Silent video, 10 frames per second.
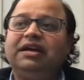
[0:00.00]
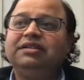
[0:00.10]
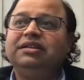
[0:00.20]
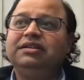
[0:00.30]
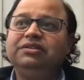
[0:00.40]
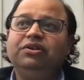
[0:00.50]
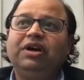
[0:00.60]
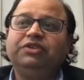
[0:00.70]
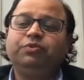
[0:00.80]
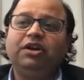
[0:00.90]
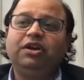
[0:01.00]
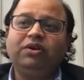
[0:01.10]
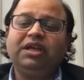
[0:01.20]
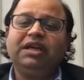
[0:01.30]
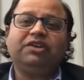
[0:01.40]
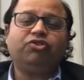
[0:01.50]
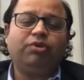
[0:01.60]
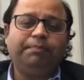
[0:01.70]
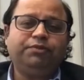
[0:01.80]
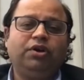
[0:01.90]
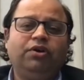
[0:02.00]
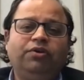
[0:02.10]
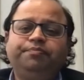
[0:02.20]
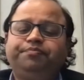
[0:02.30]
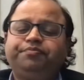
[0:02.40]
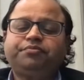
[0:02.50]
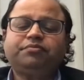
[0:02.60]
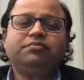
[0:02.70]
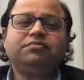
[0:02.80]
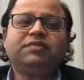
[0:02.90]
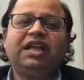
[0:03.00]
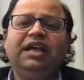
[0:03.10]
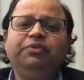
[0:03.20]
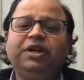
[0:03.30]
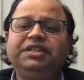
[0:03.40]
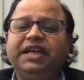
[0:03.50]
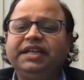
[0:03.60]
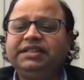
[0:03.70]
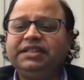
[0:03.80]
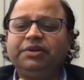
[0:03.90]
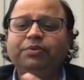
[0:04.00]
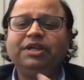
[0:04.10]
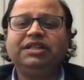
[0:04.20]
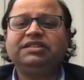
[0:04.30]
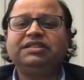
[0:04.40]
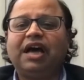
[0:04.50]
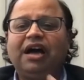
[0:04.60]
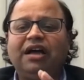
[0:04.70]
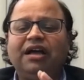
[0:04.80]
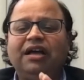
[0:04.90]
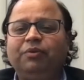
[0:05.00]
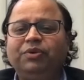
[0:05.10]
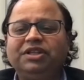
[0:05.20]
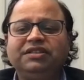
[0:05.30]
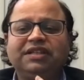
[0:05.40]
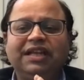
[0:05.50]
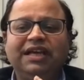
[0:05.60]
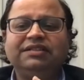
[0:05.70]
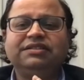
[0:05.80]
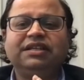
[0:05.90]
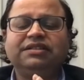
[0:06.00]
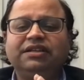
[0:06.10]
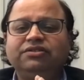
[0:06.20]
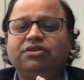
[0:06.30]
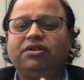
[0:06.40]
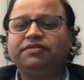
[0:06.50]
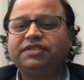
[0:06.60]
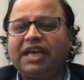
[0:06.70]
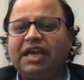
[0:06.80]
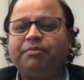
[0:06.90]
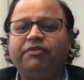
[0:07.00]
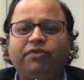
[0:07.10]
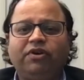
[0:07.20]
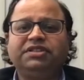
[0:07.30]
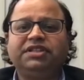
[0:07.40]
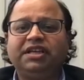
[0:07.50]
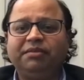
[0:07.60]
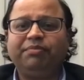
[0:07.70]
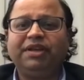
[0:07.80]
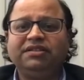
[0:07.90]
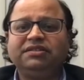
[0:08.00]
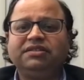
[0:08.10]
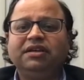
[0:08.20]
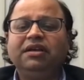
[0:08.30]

as, you know, as we are looking at crypto and we're tainting it with this, uh, uh, with this lens that there is a lot of scam and fraud taking place,